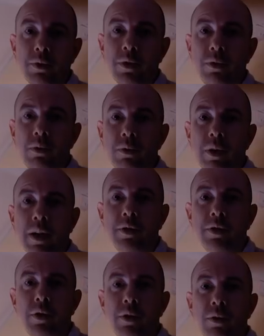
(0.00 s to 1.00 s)
to getting
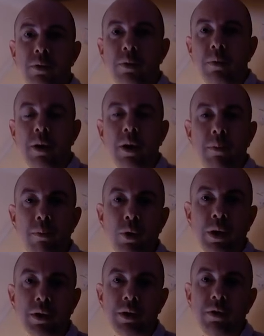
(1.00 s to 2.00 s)
to
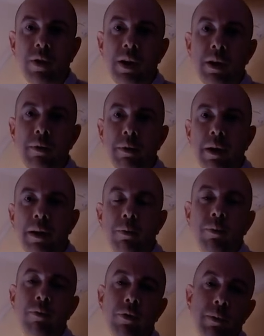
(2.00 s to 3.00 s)
Mughal Sarai, and
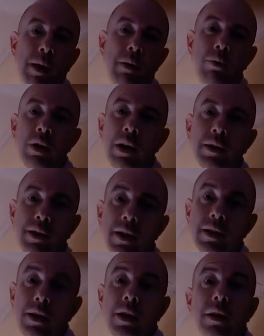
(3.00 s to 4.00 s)
then from there we'll get a
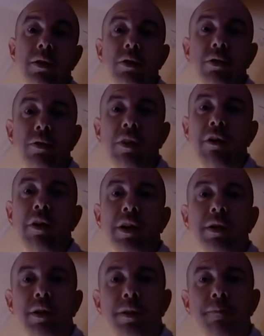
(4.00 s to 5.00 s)
taxi into
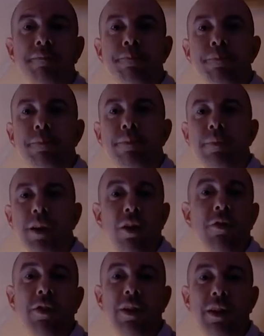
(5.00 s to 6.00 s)
Varanasi.
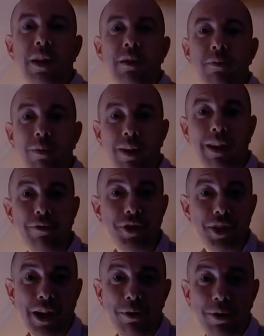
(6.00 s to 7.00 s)
Hopefully then we can have a
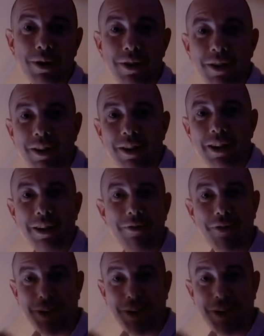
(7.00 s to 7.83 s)
shower and